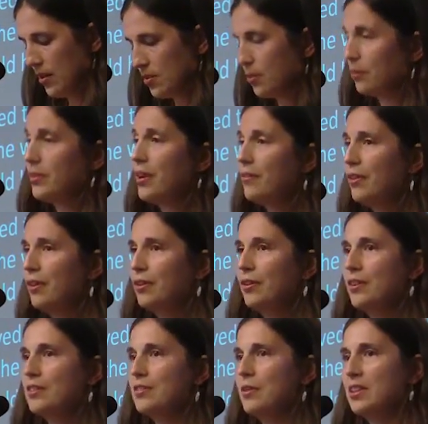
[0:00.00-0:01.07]
So never
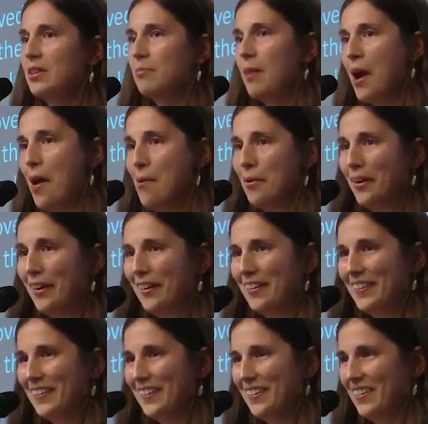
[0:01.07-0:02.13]
underestimate the
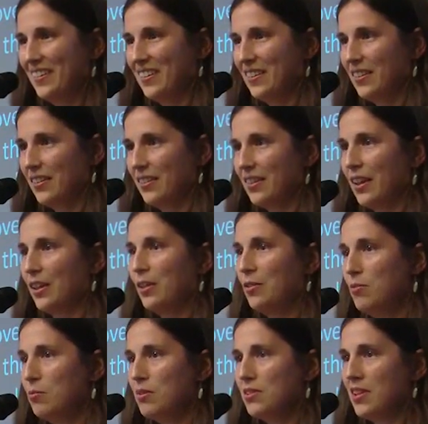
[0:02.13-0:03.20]
power that
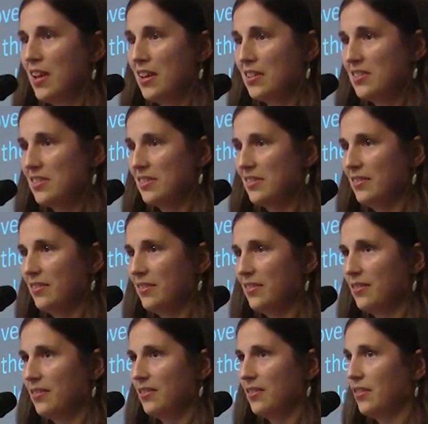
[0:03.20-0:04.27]
you possess.
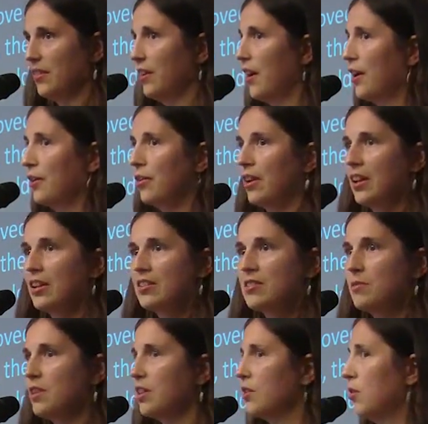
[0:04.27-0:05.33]
God created us
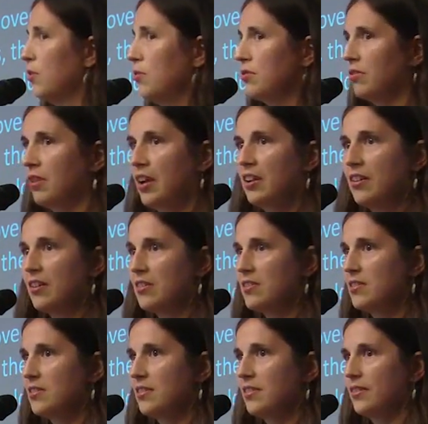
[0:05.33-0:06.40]
to be the
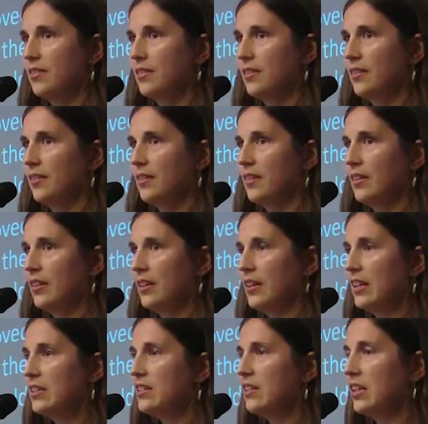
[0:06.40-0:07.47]
co-creators.
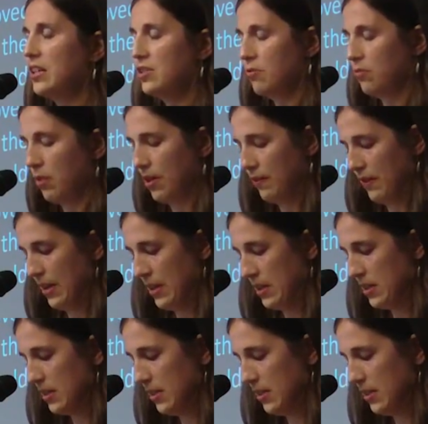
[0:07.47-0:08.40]
It's in each one of us.